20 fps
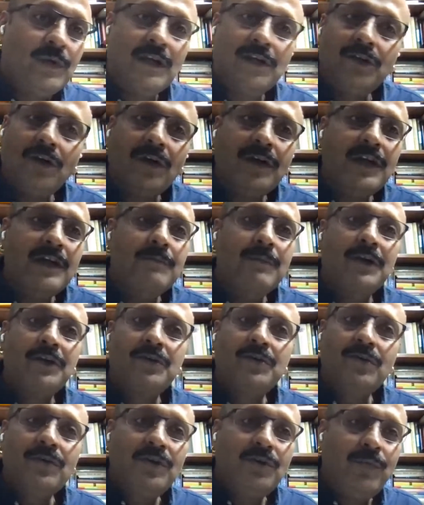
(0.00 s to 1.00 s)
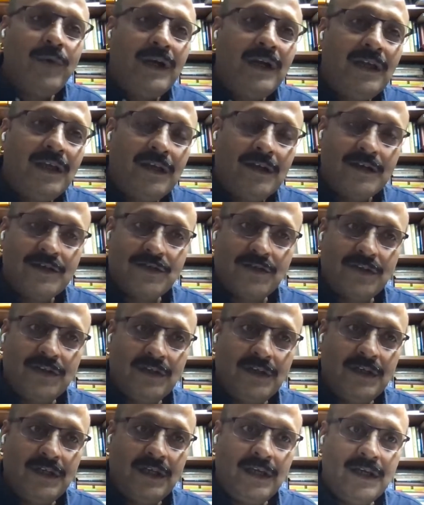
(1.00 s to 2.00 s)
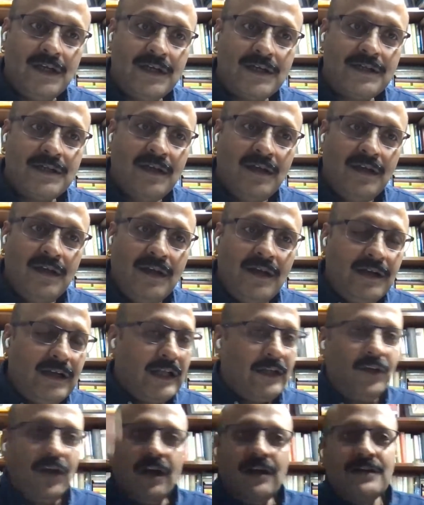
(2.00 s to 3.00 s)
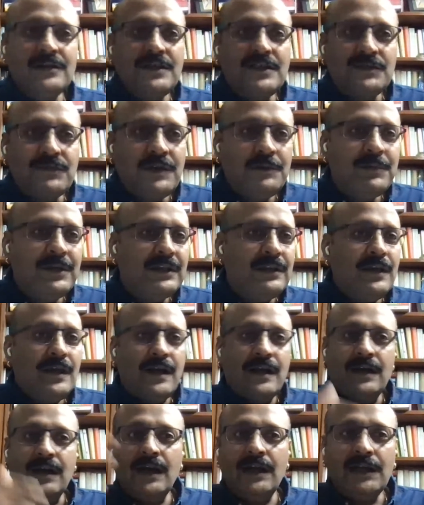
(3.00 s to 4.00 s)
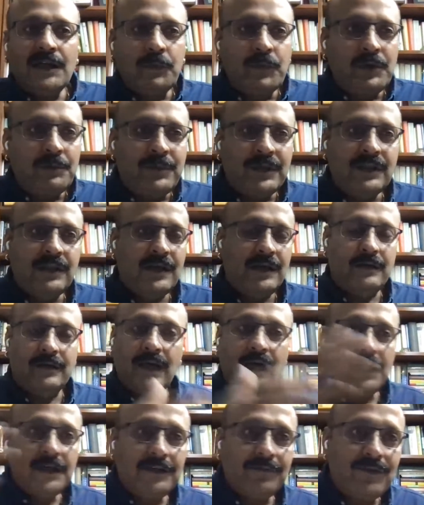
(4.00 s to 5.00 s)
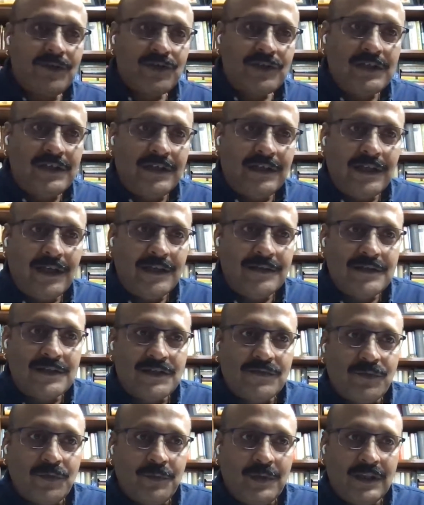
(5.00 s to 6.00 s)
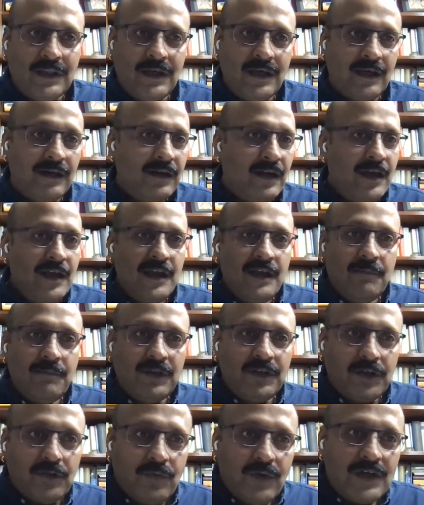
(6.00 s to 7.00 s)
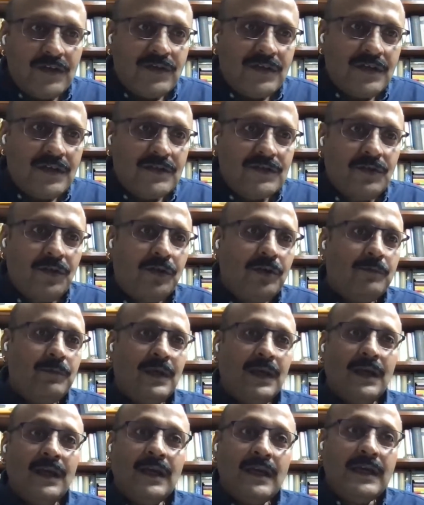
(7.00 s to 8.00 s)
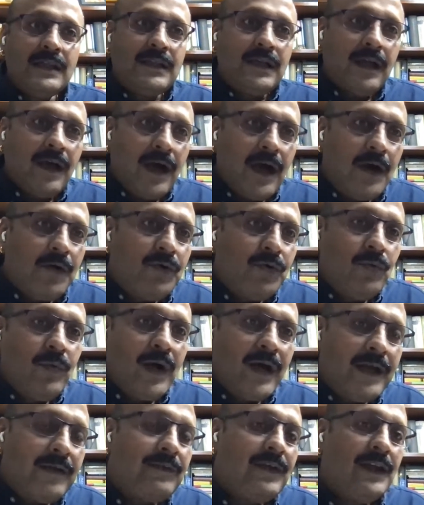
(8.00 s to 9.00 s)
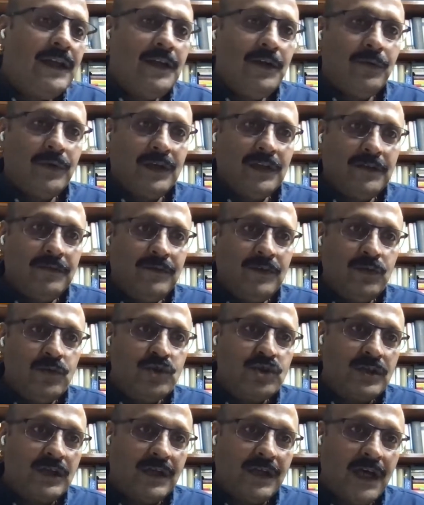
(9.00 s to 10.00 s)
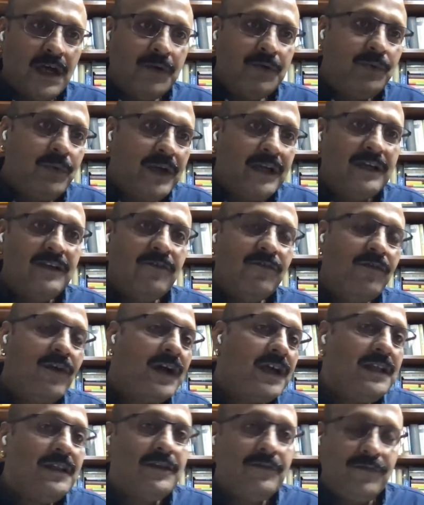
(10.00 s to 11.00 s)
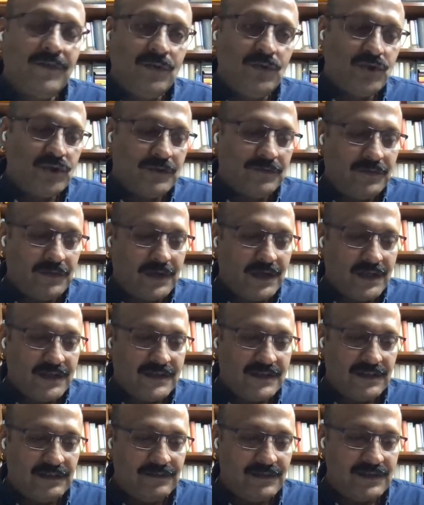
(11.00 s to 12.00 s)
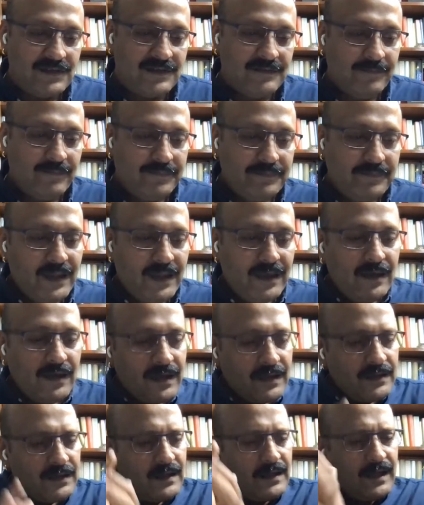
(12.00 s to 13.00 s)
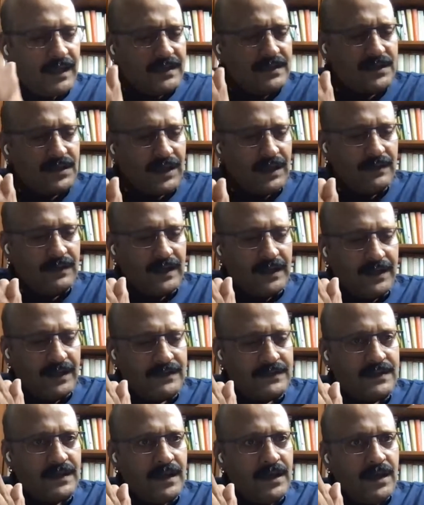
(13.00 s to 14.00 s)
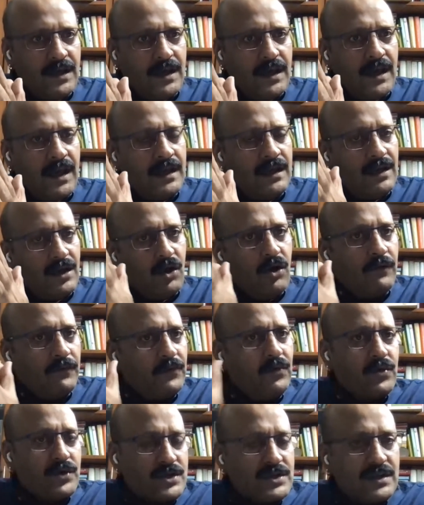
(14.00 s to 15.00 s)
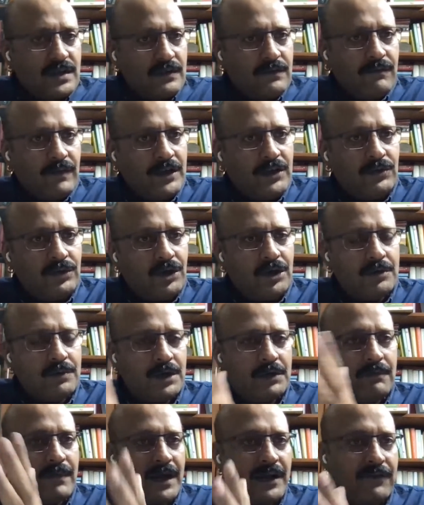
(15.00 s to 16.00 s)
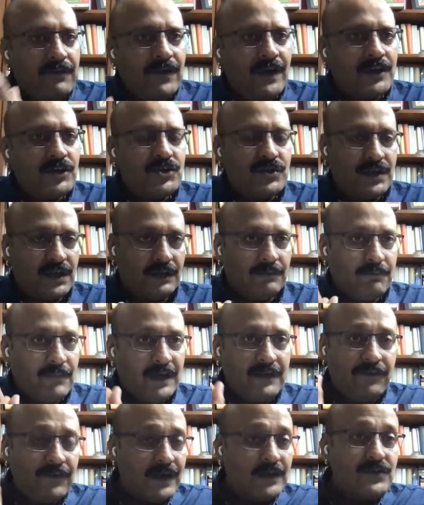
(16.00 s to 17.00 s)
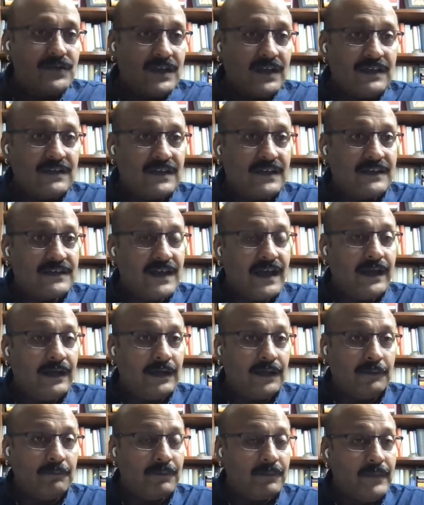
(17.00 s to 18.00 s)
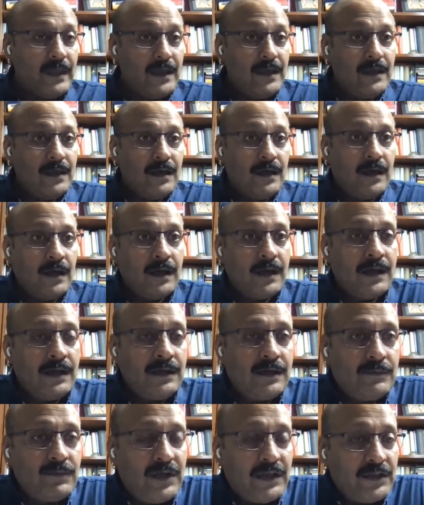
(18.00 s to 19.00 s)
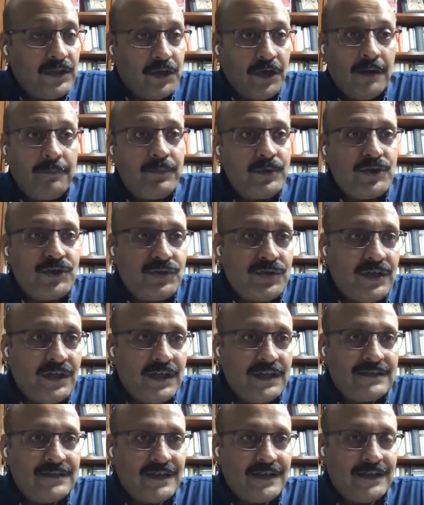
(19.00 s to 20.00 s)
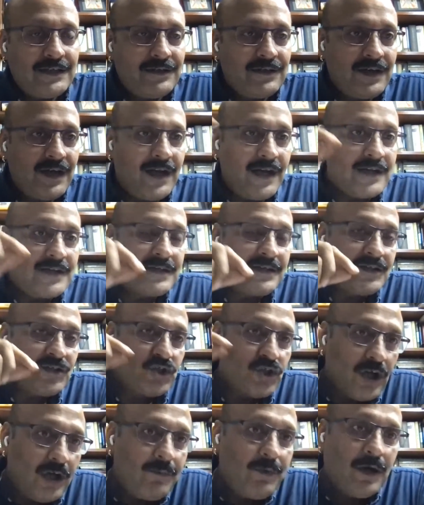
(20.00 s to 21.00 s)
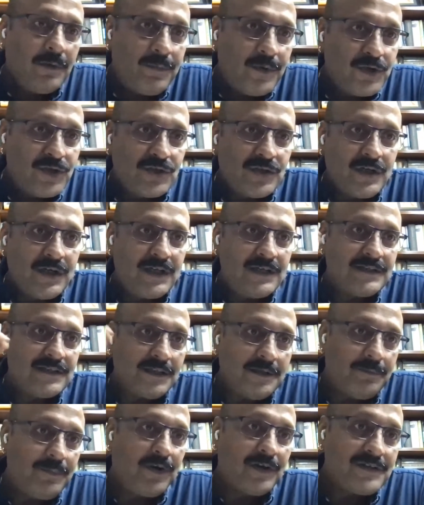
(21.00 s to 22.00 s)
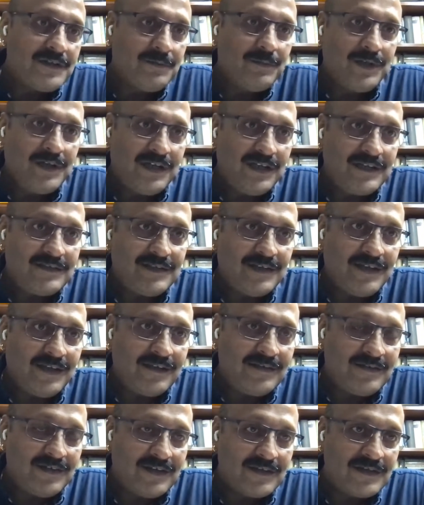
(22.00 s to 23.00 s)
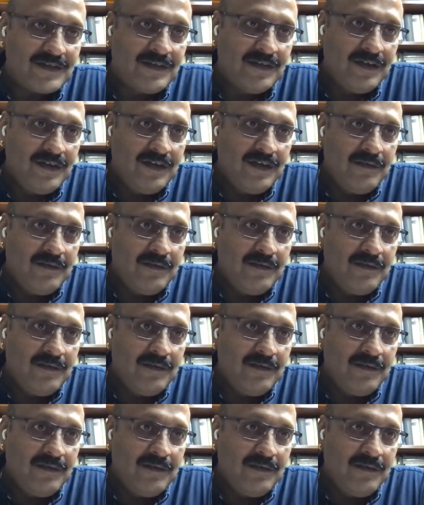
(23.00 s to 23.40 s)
We are talking about good 20 years or 30 years. Technologies will be there, data will be there, artificial intelligence will be there. But the question is going to be that how do I really look at the future and how do I define the future for ourselves? The next thing that is, and of course, when you talk about manufacturing, manufacturing is exciting in terms of like the opportunities that it creates, the job opportunities and the possibilities that exist.